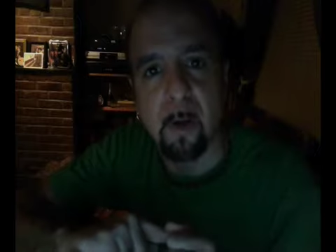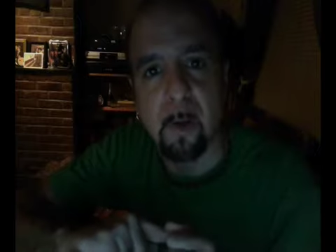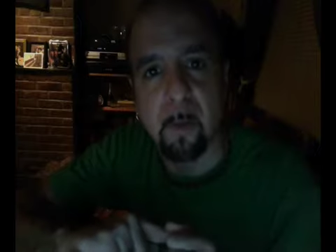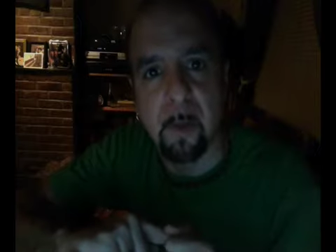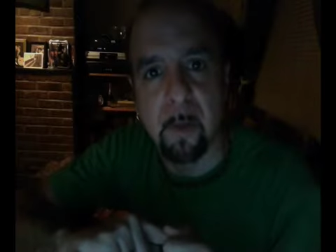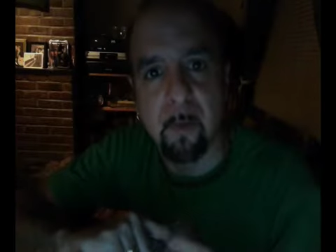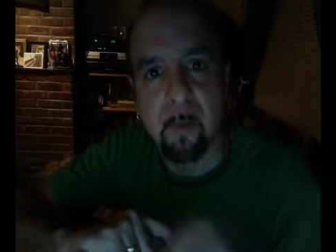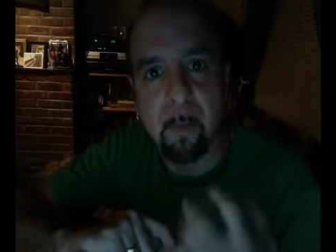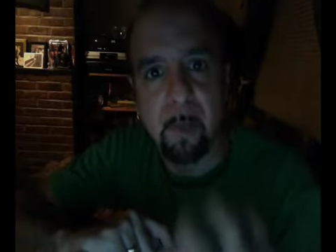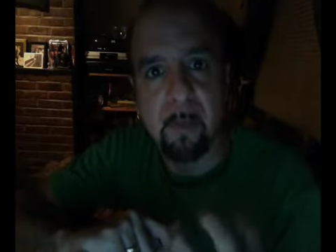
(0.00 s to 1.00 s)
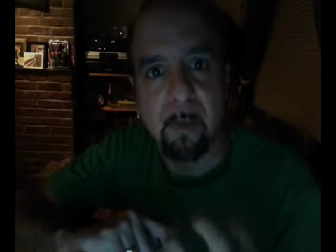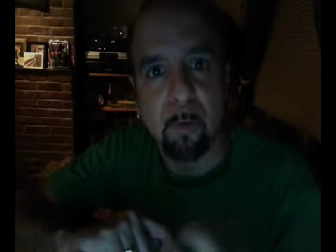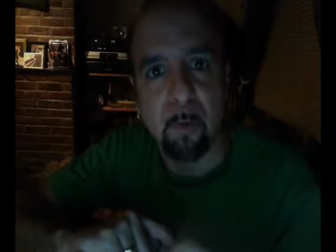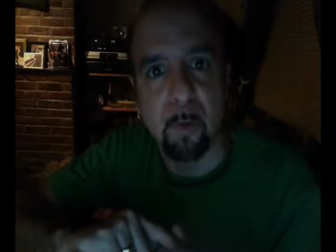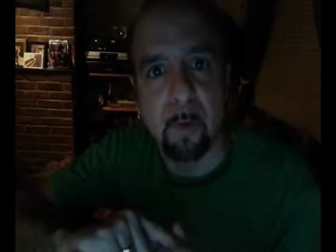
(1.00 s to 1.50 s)
it becomes an amazing
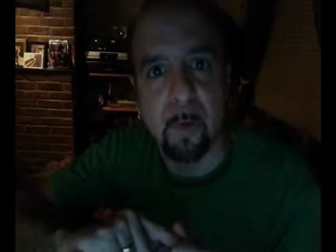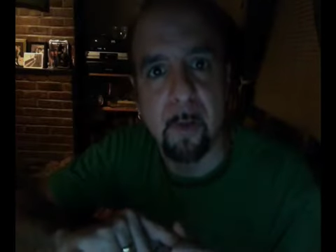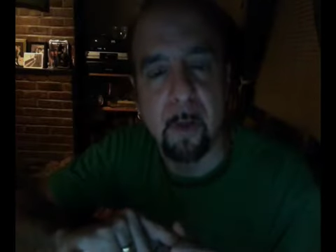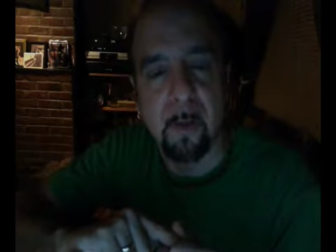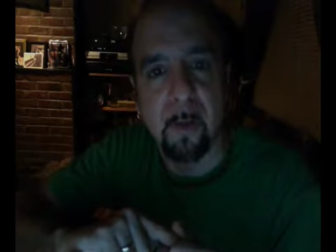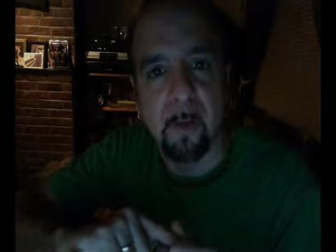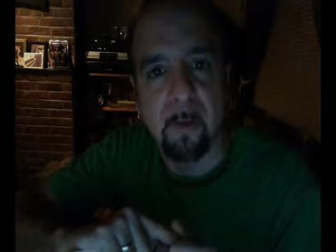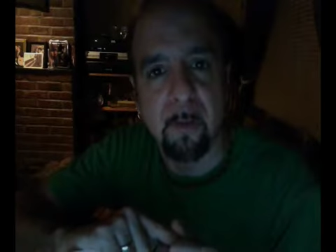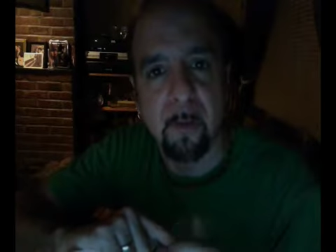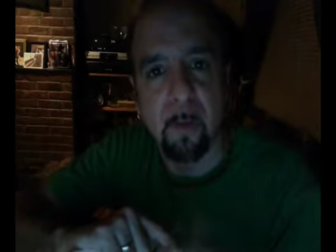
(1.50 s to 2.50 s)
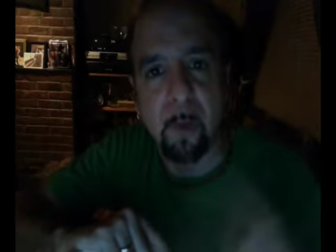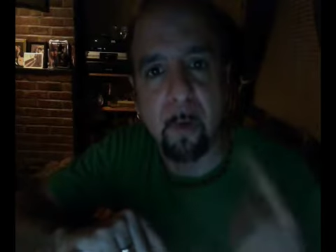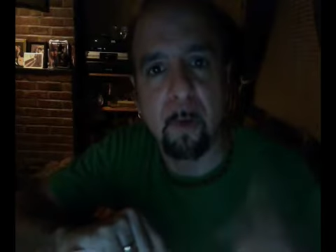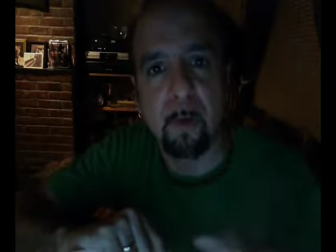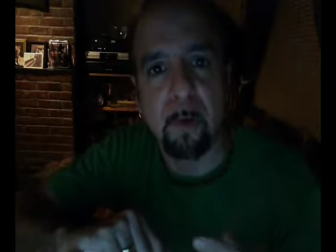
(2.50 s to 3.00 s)
tool, and I think that's something we
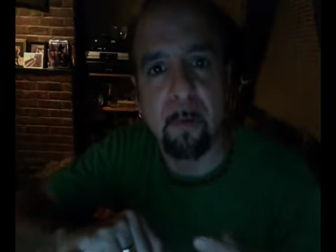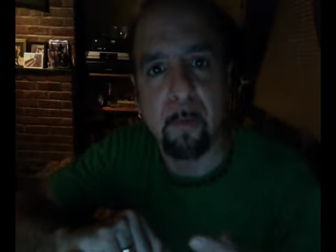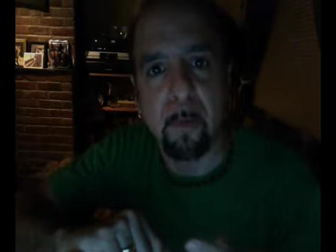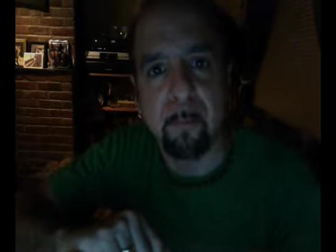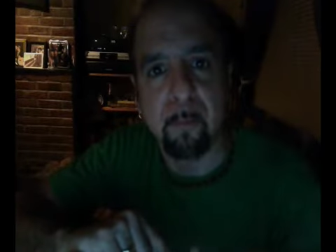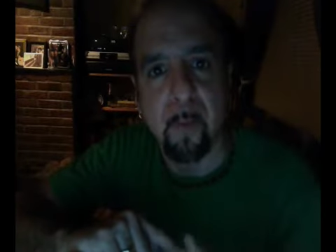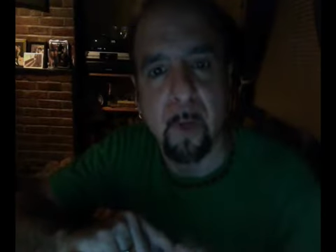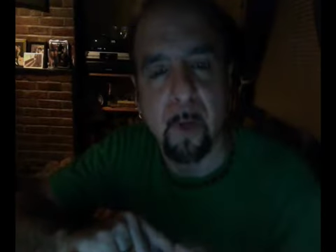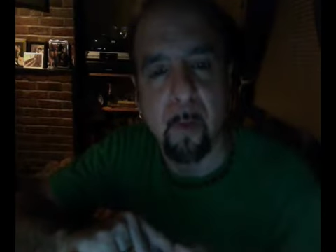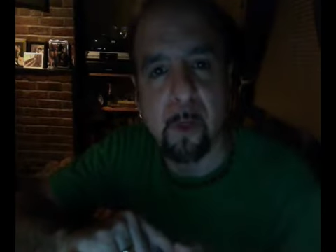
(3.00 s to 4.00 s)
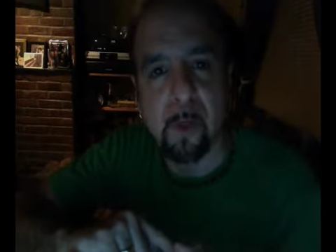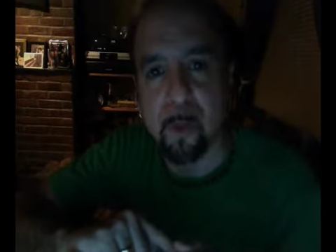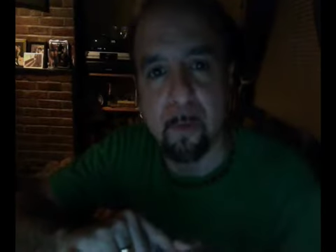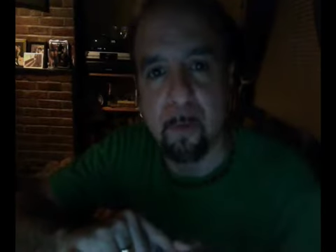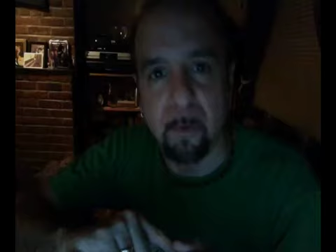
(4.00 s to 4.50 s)
could all learn from. We
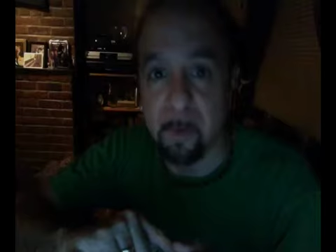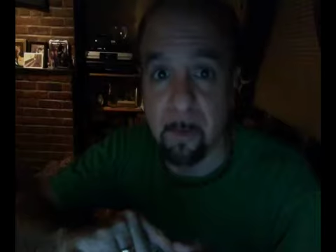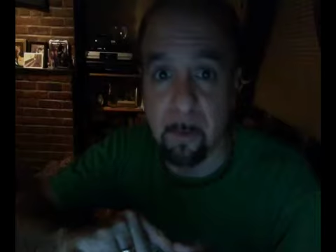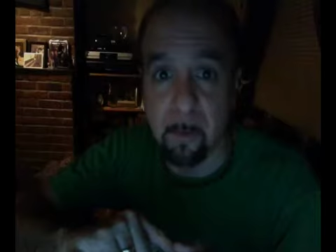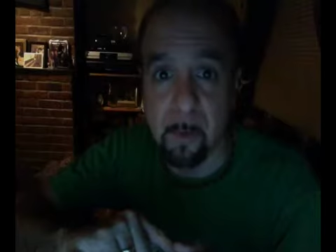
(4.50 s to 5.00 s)
shouldn't lose it.